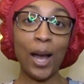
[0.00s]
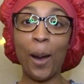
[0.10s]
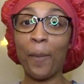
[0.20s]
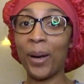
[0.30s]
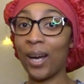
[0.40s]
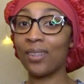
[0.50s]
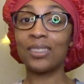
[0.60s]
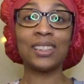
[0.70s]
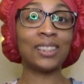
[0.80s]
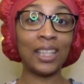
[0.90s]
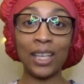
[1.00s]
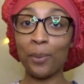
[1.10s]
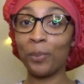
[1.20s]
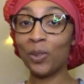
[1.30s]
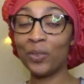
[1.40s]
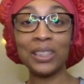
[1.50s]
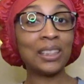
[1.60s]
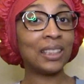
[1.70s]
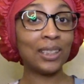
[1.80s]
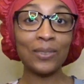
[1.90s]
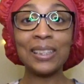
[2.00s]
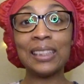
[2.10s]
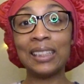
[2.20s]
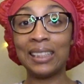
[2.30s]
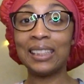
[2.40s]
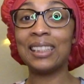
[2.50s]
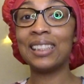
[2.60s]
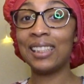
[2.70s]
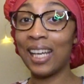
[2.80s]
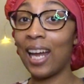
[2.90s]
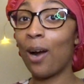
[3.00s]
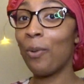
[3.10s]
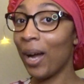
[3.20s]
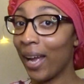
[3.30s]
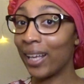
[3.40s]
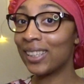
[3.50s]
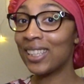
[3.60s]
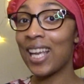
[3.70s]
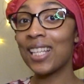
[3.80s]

about said movies and series that I watch.